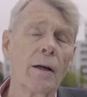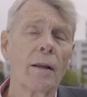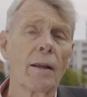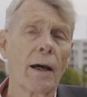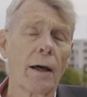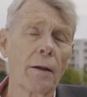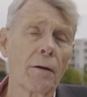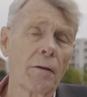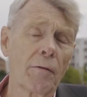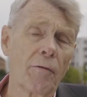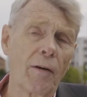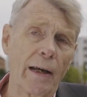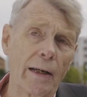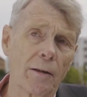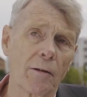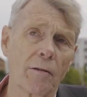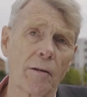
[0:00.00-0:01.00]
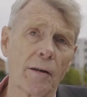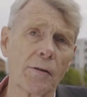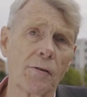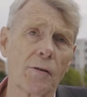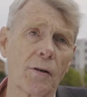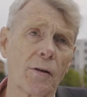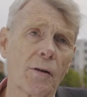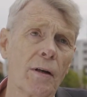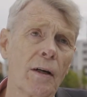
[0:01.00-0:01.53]
The other factor is
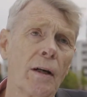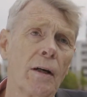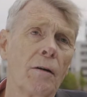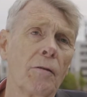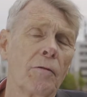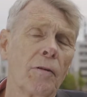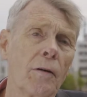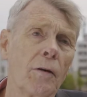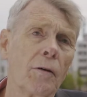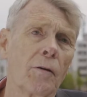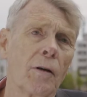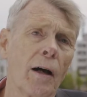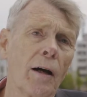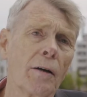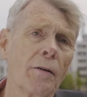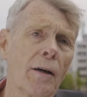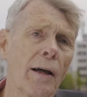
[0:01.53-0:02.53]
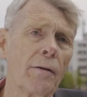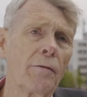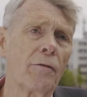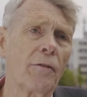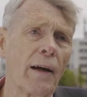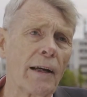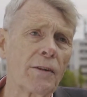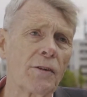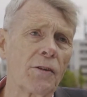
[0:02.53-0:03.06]
that you can't have
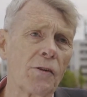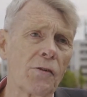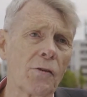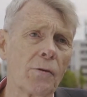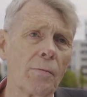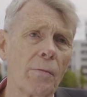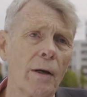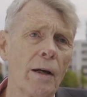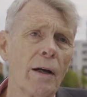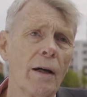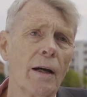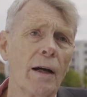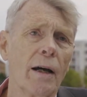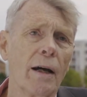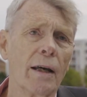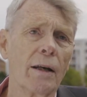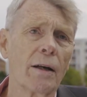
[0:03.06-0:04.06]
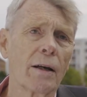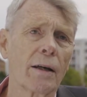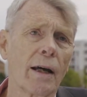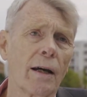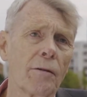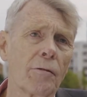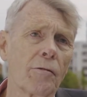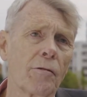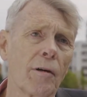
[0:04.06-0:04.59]
fascism in a
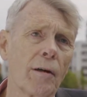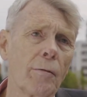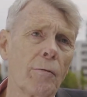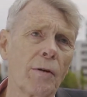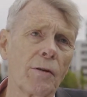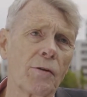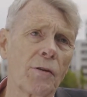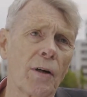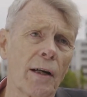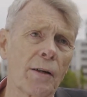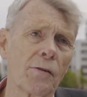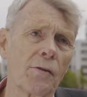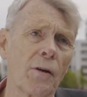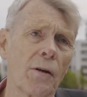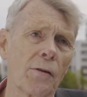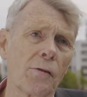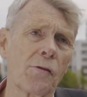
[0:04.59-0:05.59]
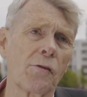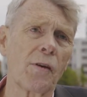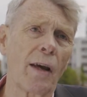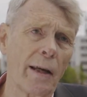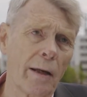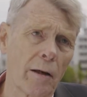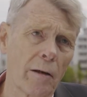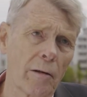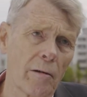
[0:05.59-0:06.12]
country which has not
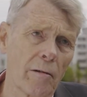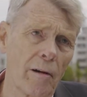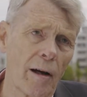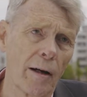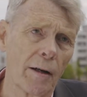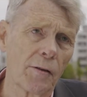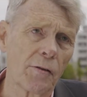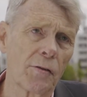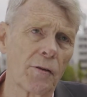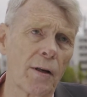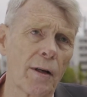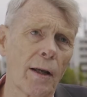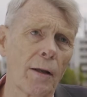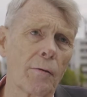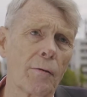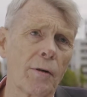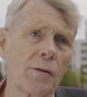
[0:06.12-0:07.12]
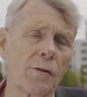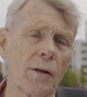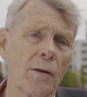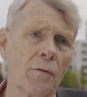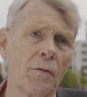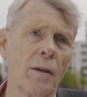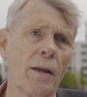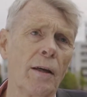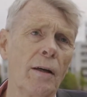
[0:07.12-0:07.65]
secularized. In other words,
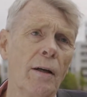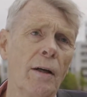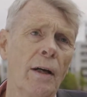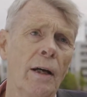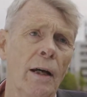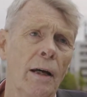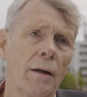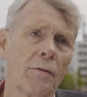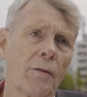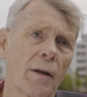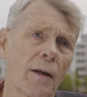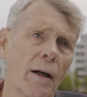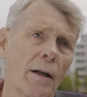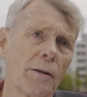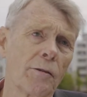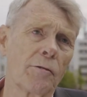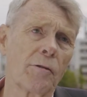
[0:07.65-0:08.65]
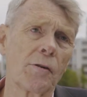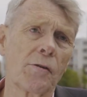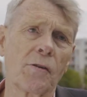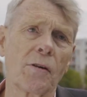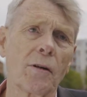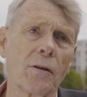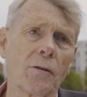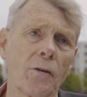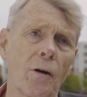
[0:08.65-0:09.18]
if the culture is
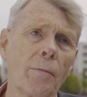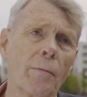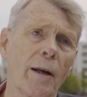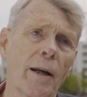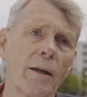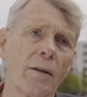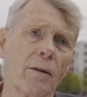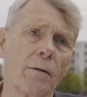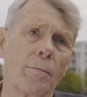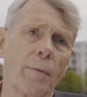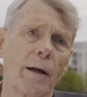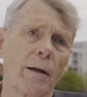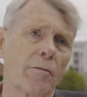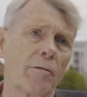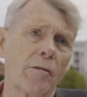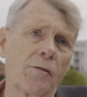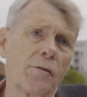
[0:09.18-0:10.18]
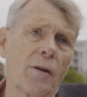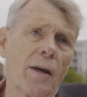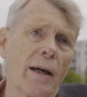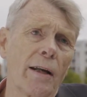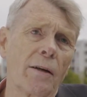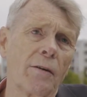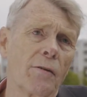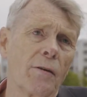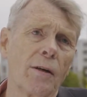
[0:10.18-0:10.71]
still dominated by
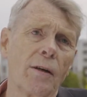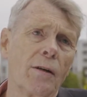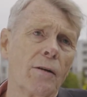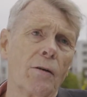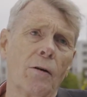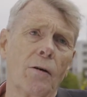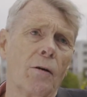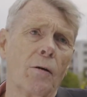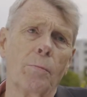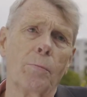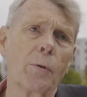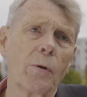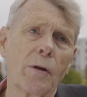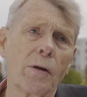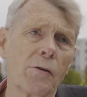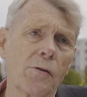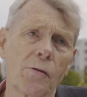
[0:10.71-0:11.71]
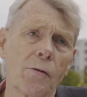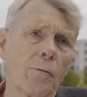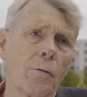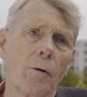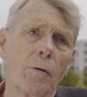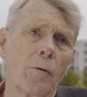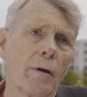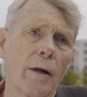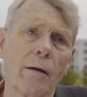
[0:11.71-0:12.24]
Christianity or Buddhism
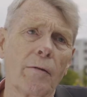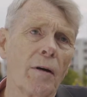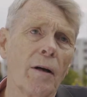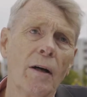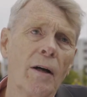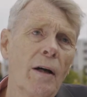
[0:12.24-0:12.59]
or whatever,